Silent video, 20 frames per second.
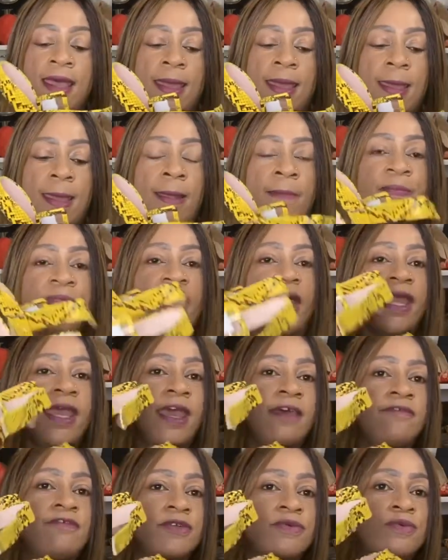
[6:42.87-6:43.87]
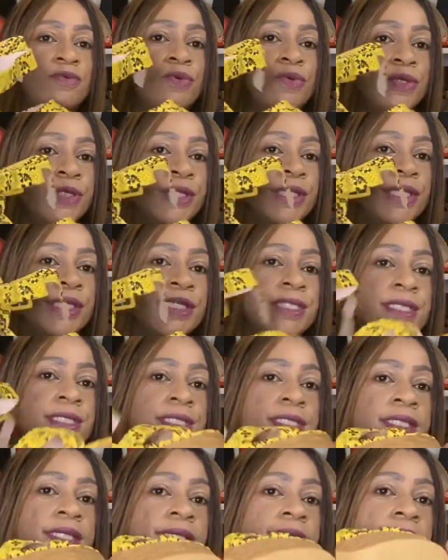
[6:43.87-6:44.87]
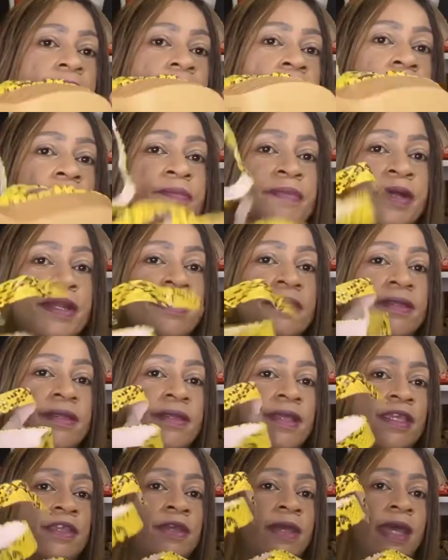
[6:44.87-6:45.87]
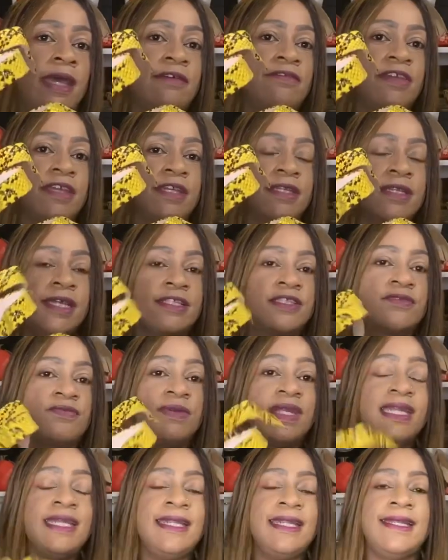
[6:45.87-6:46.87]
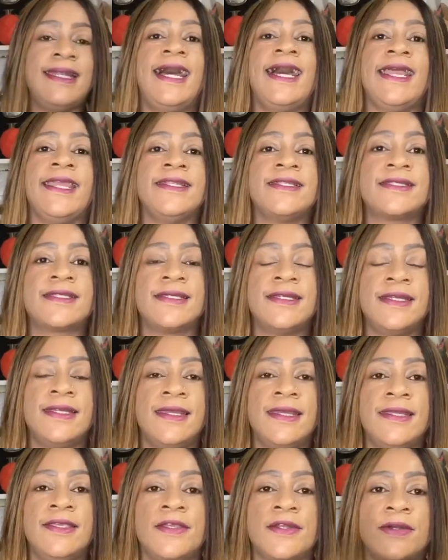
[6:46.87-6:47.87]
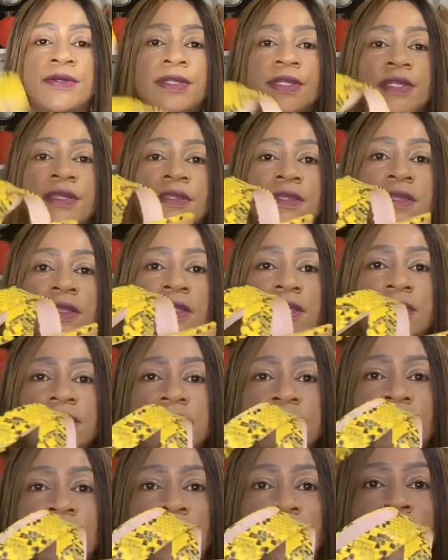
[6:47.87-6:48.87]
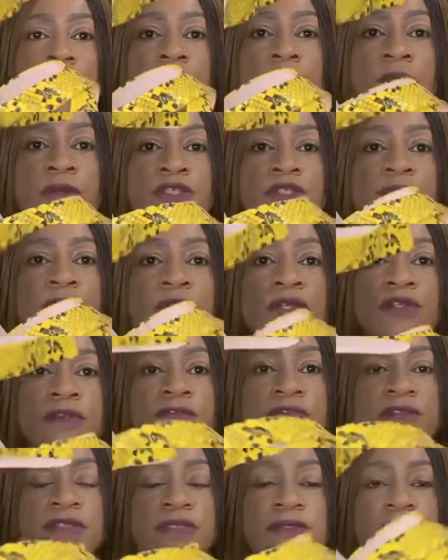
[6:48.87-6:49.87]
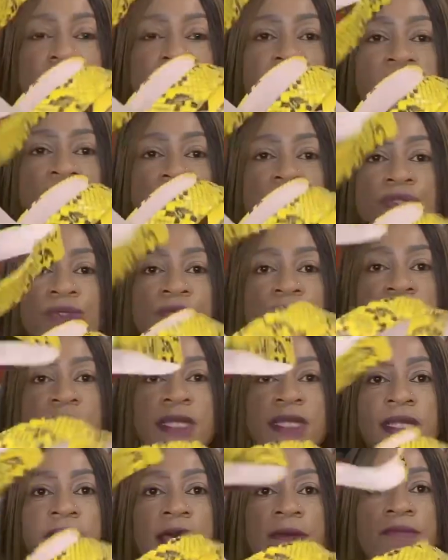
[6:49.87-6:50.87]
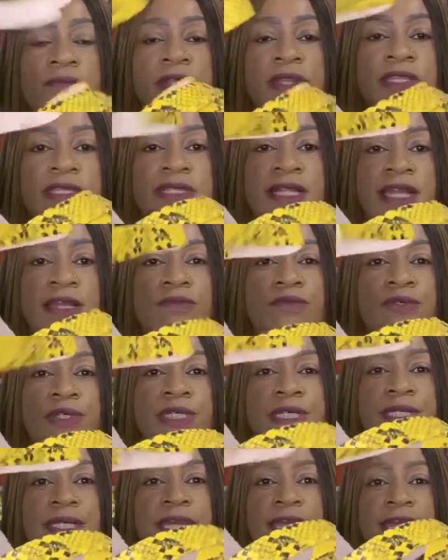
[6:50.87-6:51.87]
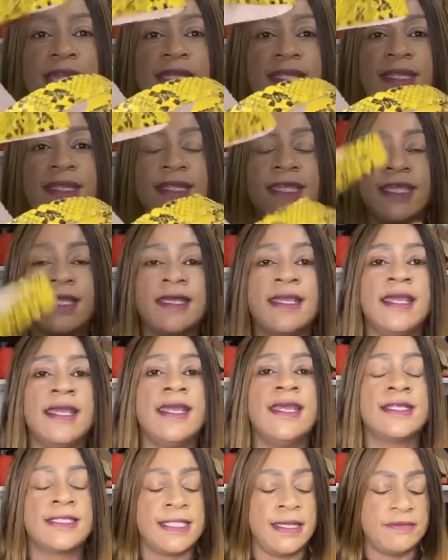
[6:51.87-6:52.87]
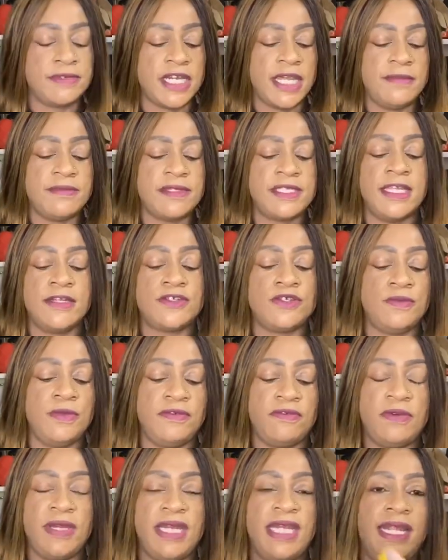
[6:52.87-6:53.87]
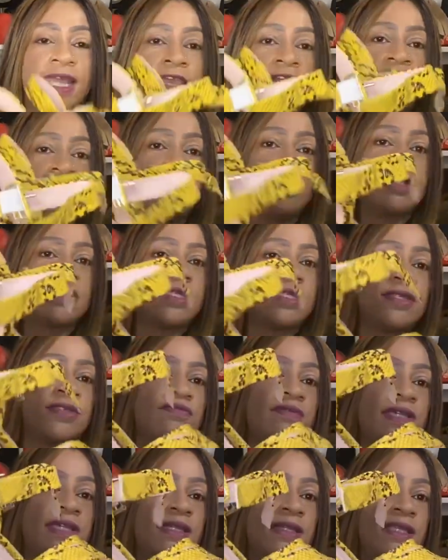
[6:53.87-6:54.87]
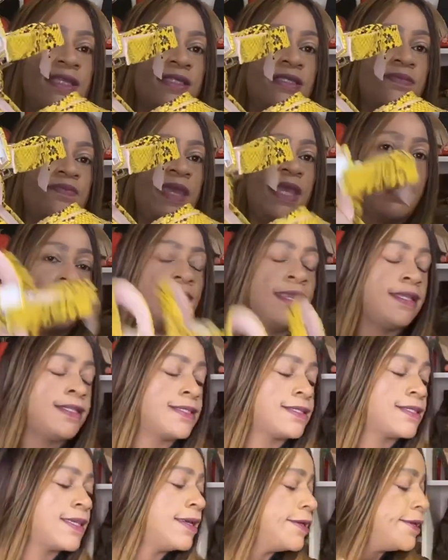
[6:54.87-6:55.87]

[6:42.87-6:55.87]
um, i haven't worn this uh, but there you have it it's really light it, you know it, it, because most of these shoes that come with this like wooden kind of thing sometimes tend to be really heavy this is we this pair is